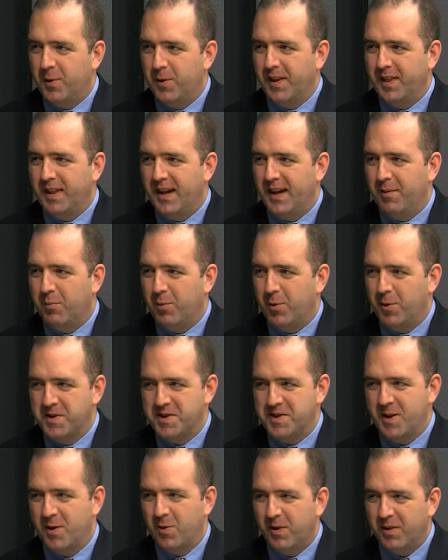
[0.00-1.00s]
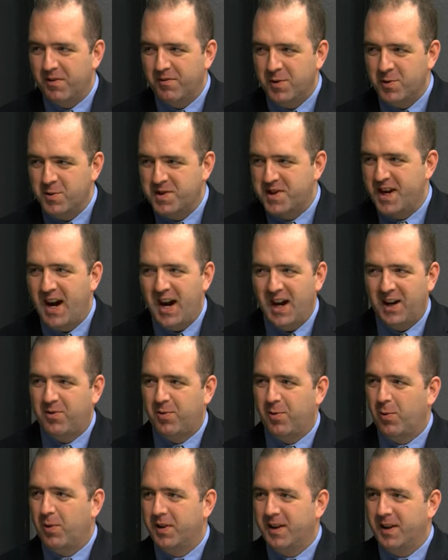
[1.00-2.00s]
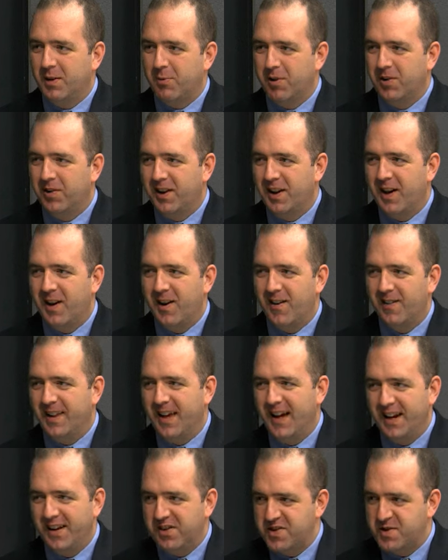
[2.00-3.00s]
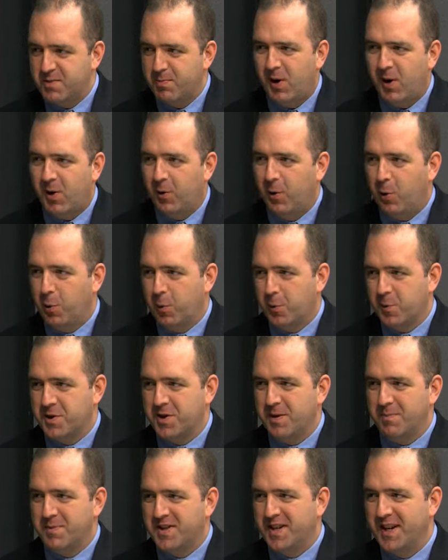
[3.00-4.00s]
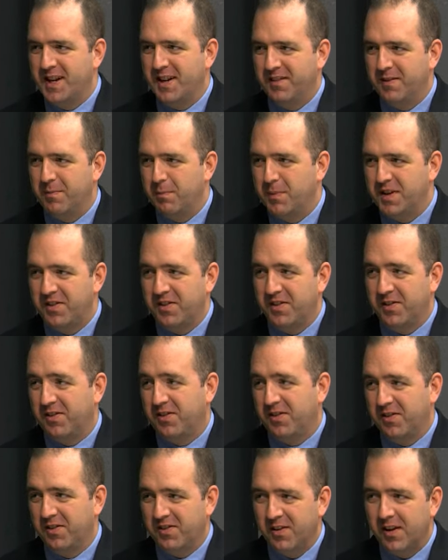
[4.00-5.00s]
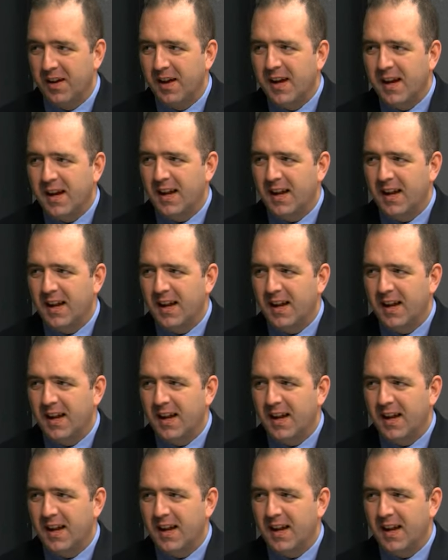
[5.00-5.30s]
noting that at Morningstar, we view stocks for what they really are, and that is small ownership stakes in businesses.